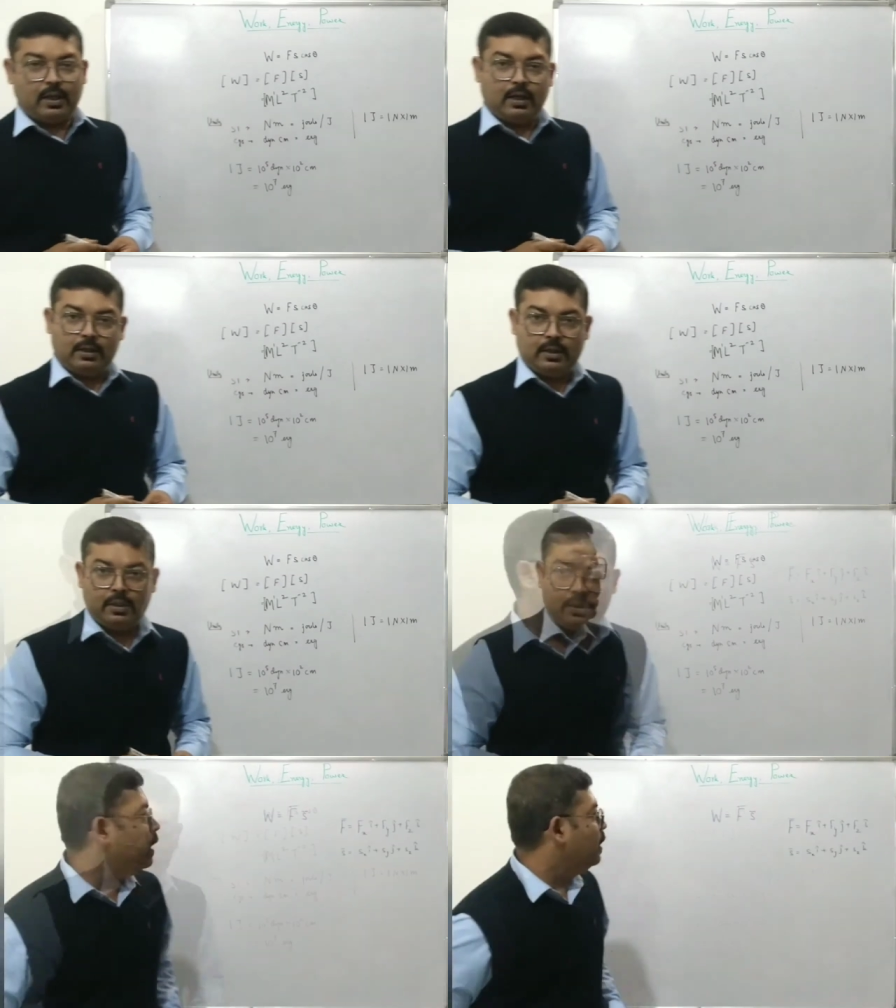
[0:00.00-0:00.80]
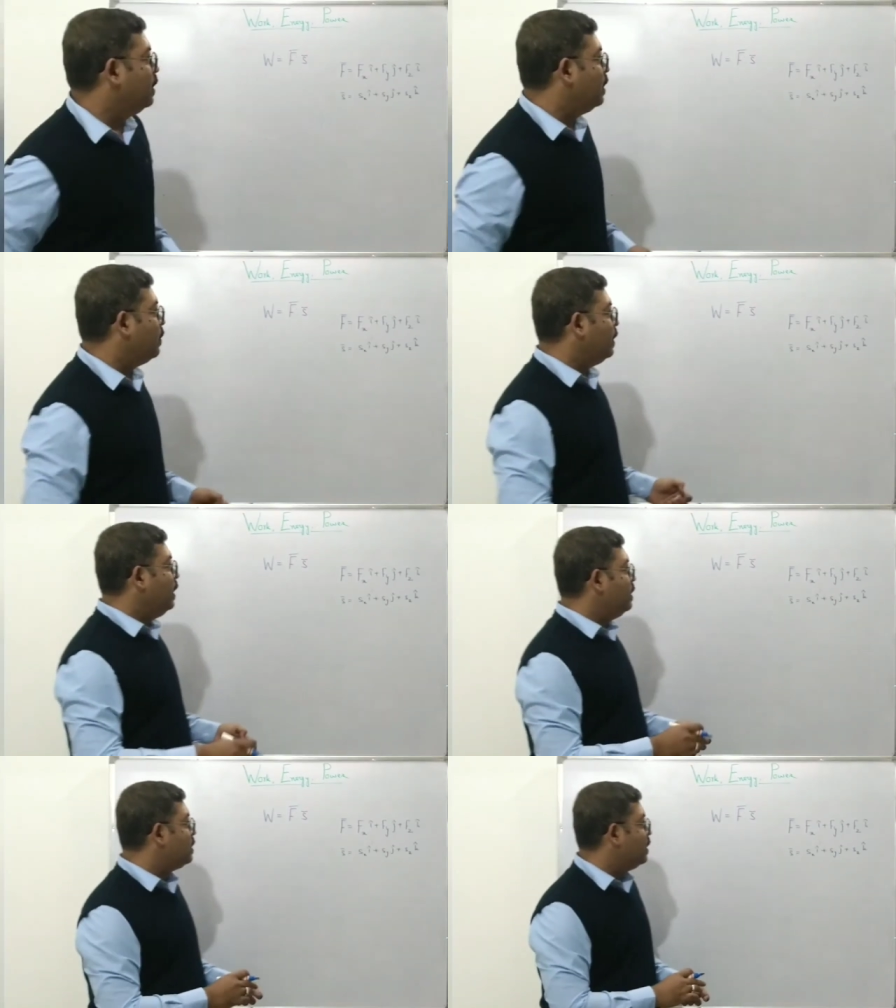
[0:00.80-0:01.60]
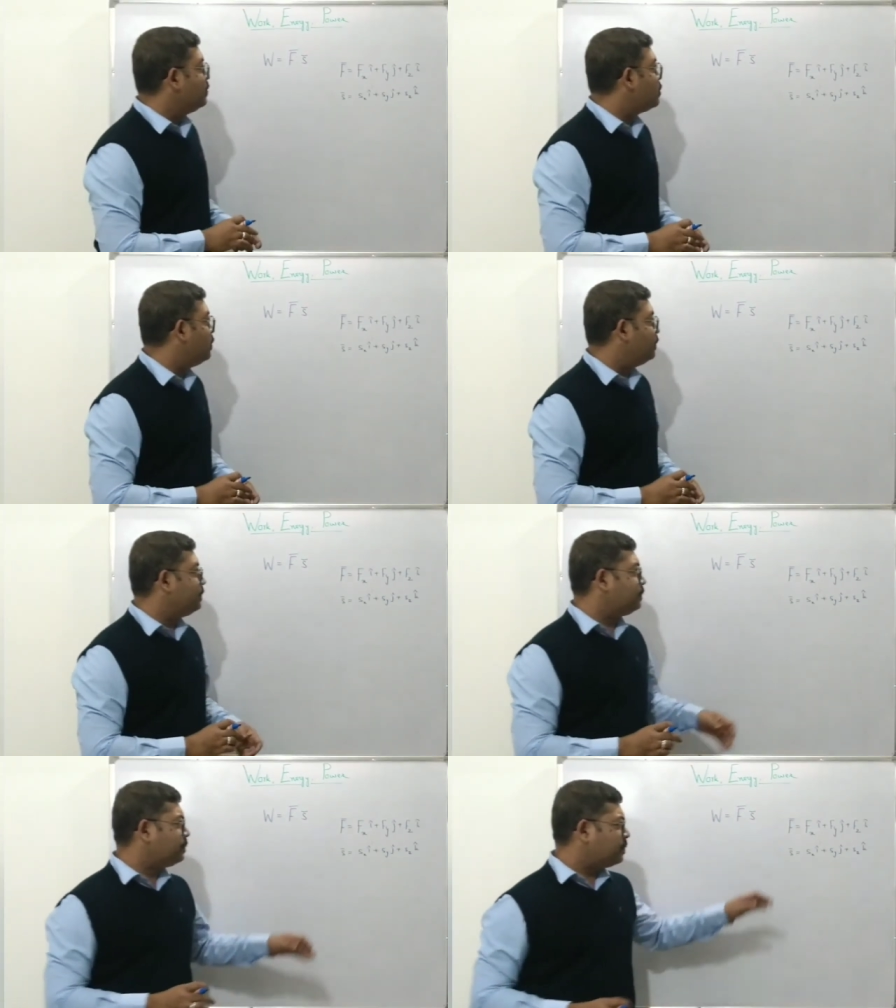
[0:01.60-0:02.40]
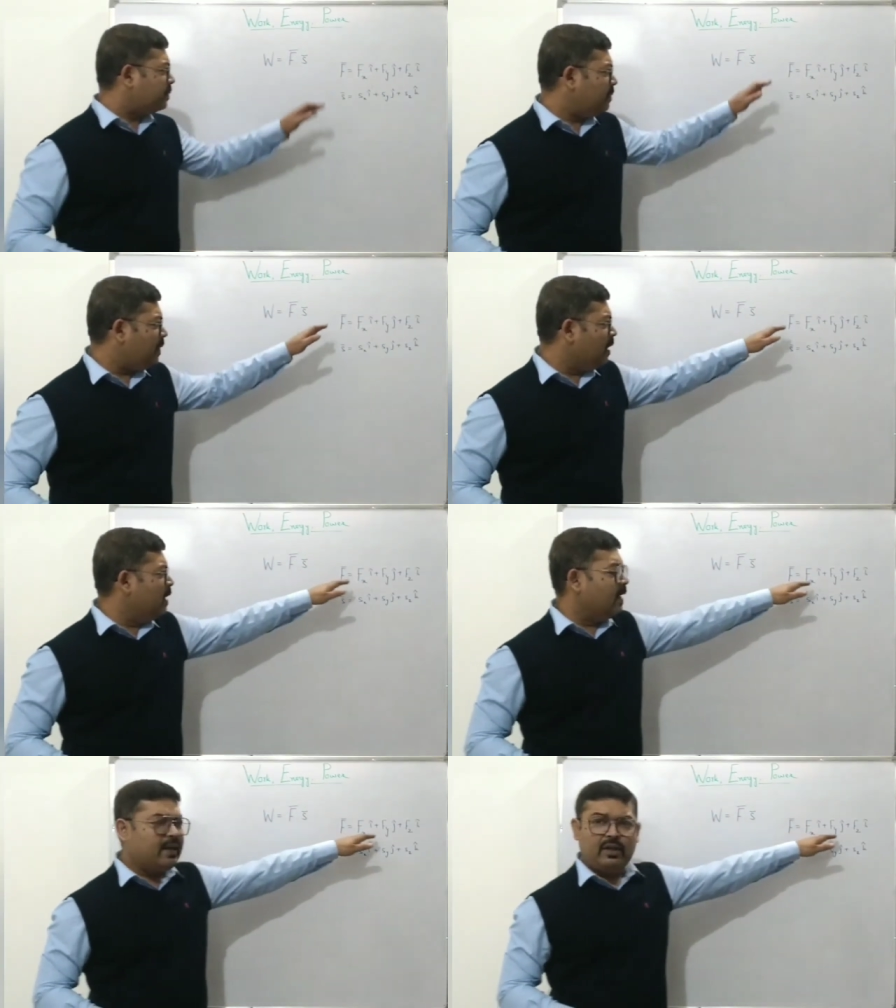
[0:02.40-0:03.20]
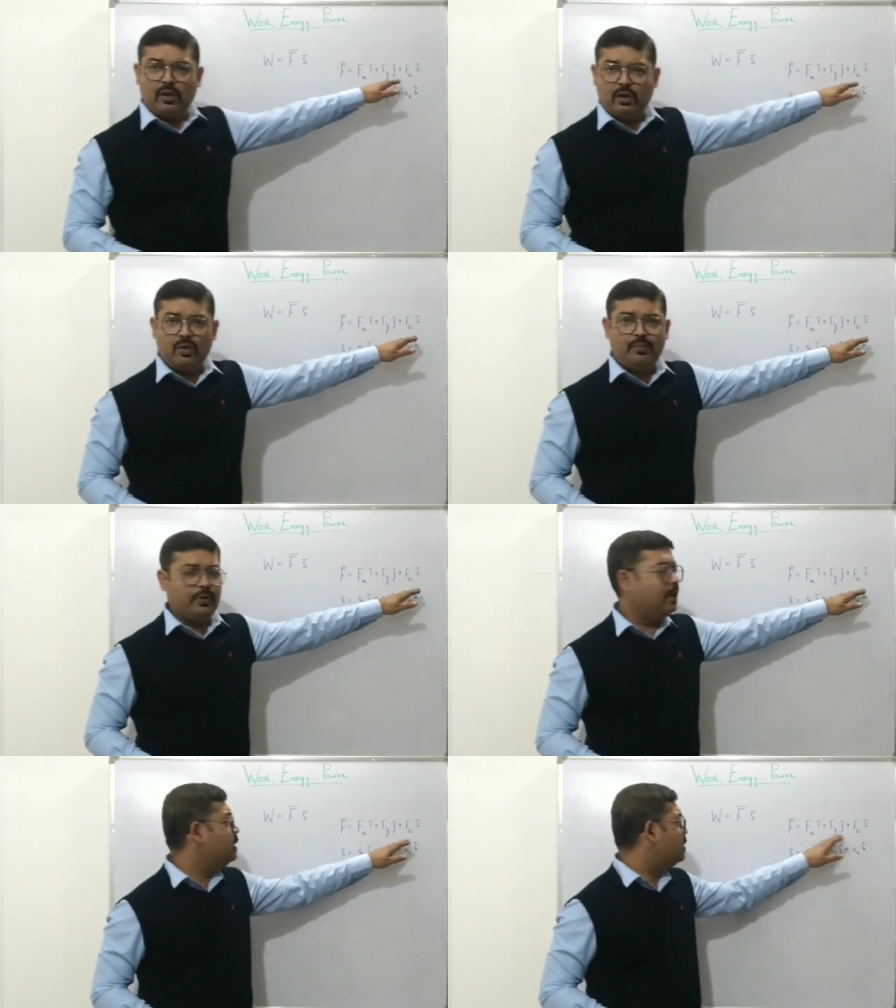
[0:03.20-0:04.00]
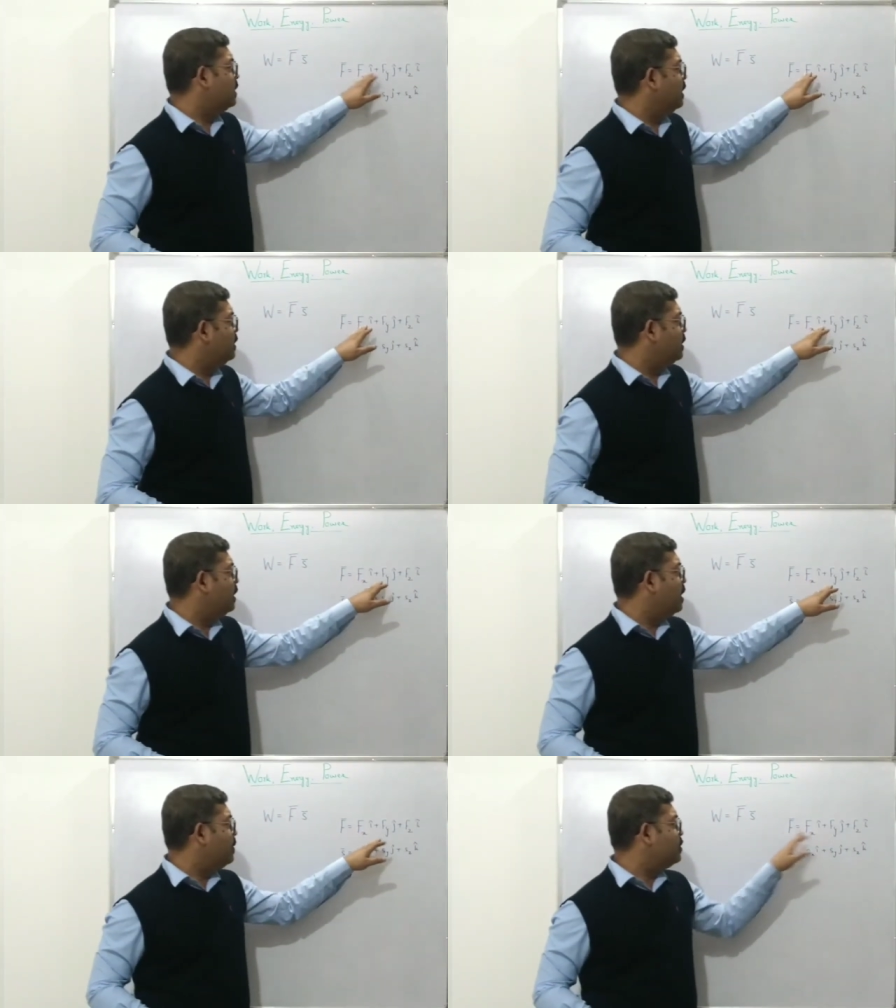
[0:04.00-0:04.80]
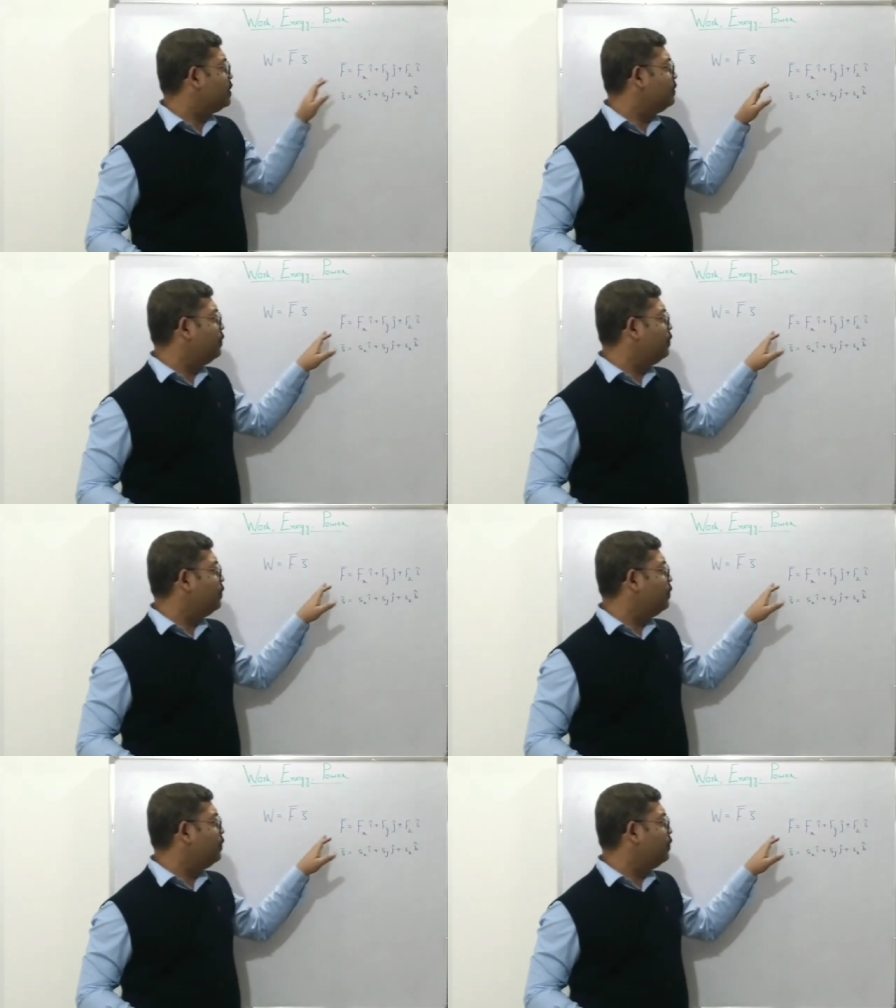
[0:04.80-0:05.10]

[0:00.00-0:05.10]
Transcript: erg. Okay, now in terms of the rectangular components in 3 dimensions,